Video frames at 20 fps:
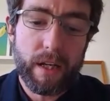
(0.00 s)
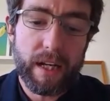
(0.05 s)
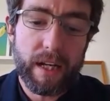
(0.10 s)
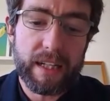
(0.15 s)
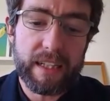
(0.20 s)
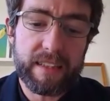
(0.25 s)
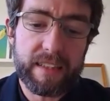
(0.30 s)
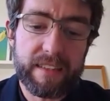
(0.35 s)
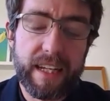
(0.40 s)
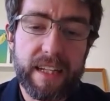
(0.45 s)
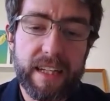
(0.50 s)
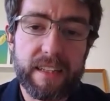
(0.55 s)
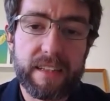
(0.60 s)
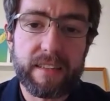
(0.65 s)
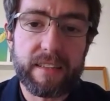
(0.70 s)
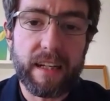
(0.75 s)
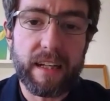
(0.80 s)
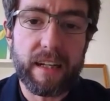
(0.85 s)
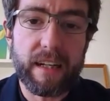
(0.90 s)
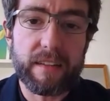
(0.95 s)
it
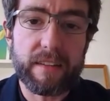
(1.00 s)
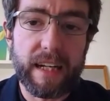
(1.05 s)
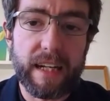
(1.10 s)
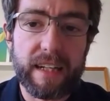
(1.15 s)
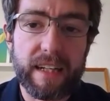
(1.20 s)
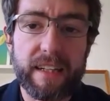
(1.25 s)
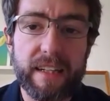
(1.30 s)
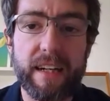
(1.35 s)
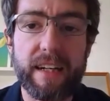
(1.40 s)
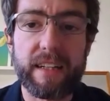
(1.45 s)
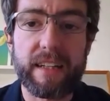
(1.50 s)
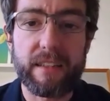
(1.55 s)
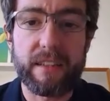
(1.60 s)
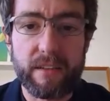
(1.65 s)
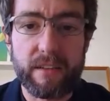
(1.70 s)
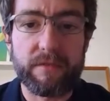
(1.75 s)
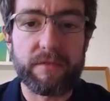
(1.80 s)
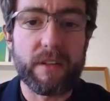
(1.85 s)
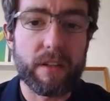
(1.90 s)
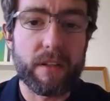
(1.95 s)
takes that kind
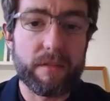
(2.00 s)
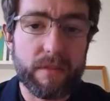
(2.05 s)
of